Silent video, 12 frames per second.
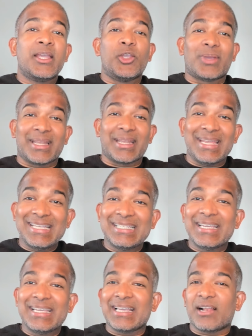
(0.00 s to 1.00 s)
you can
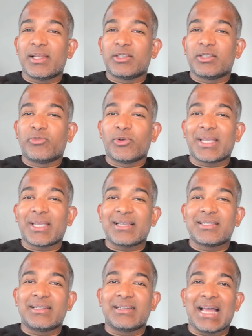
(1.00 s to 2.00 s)
easily calculate the
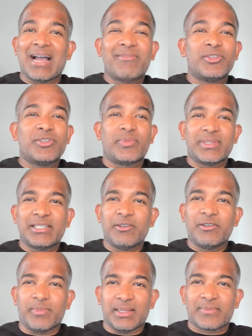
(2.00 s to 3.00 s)
forecasted average
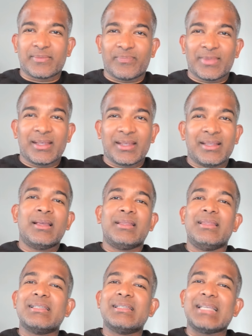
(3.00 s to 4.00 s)
receivables.
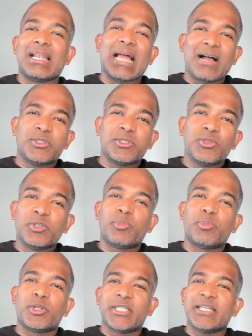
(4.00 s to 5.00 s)
This allows you to
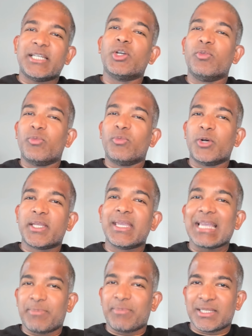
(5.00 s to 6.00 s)
project your
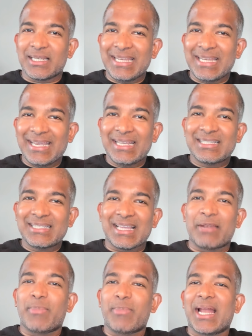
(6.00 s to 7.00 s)
working capital needs
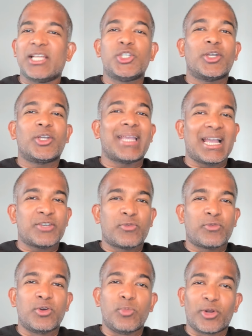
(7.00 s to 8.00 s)
and manage your cash
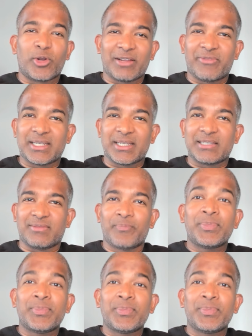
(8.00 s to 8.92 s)
flow more effectively.